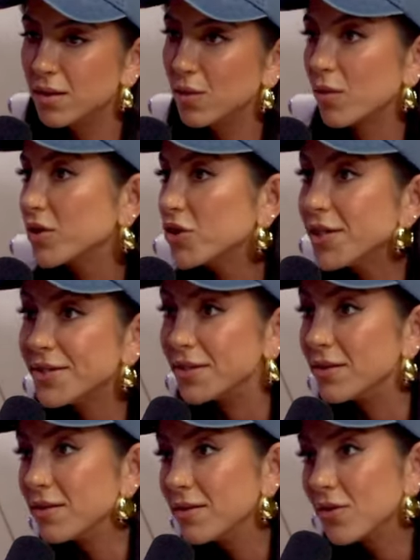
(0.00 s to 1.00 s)
where's
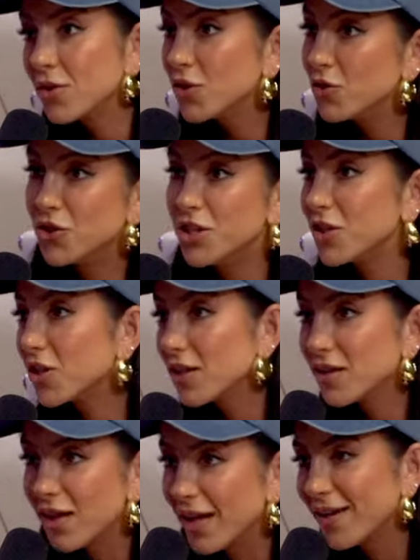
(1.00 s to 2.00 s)
Jason? You
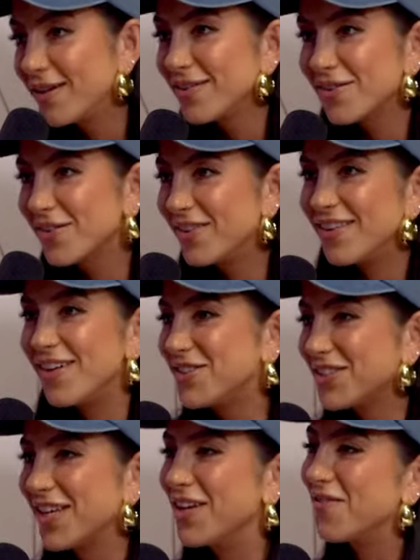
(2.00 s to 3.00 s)
cheater. Like,
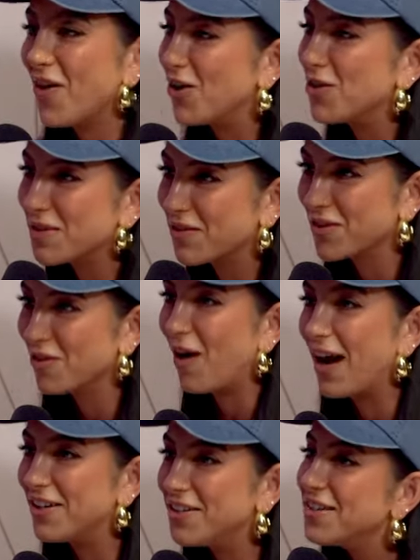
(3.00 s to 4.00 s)
it's going to follow me for a
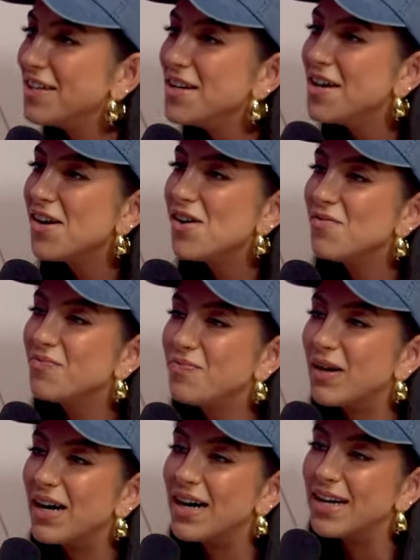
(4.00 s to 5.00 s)
while. Yeah.
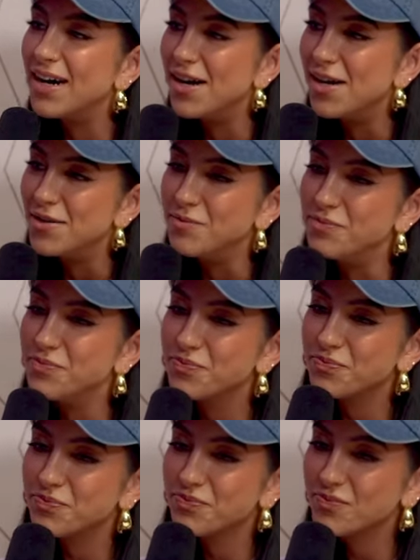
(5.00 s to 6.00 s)
But, um,
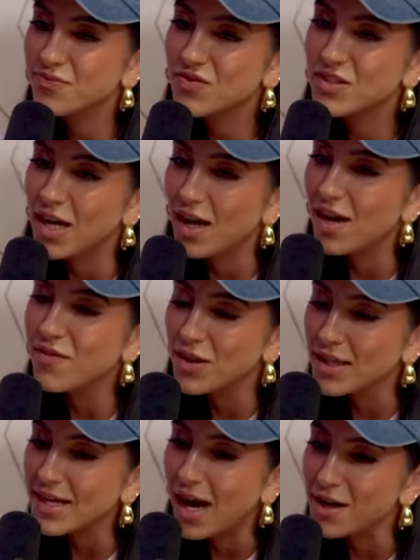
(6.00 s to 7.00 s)
yeah, I felt
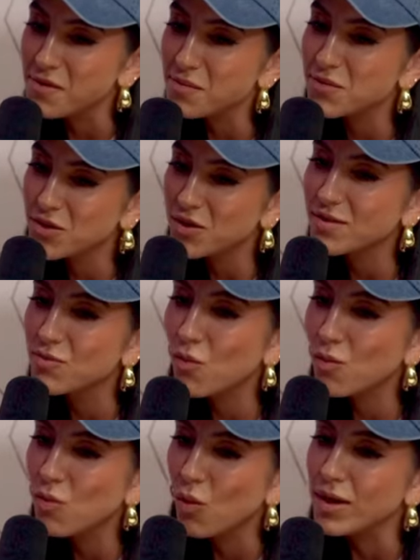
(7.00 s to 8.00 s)
like Adam took
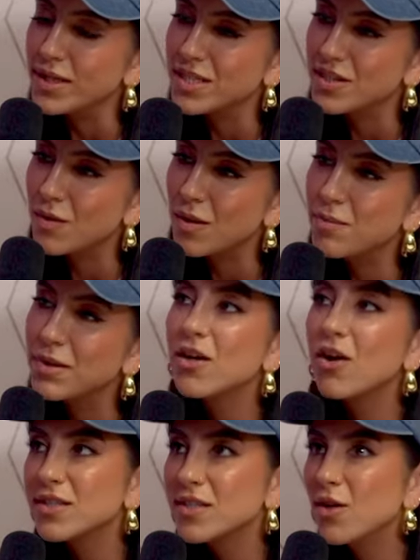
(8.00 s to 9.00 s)
more hits from it. But he
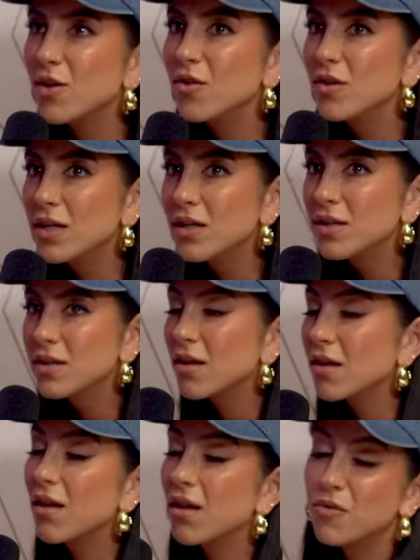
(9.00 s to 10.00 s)
also
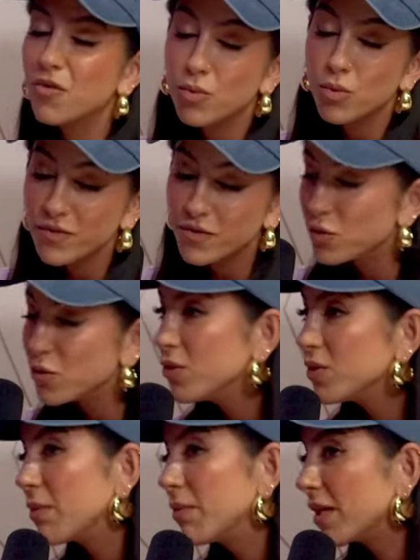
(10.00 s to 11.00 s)
got a lot more
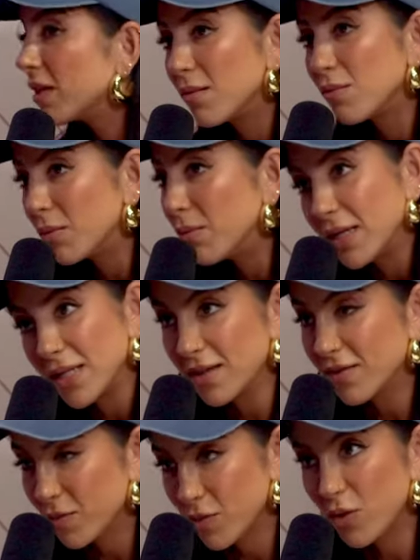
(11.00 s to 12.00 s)
views and made a lot more money
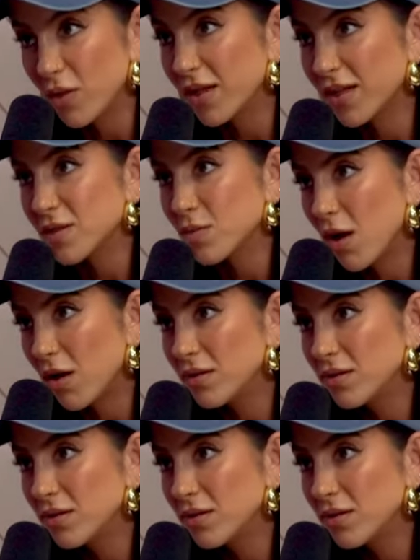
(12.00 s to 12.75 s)
from the whole thing as well.